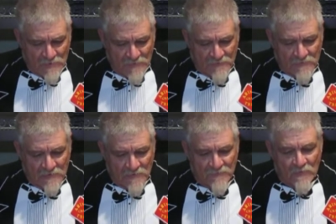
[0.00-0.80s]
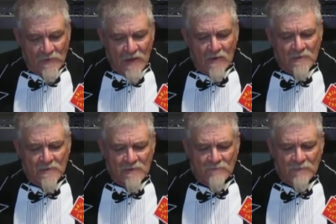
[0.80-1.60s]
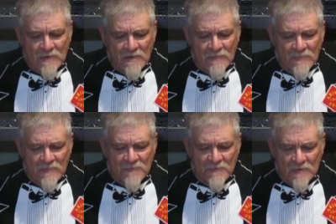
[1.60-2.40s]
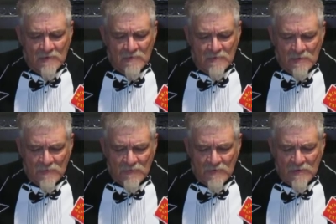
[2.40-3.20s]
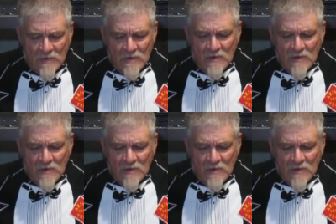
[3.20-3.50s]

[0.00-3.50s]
I said that. So now give me this hill country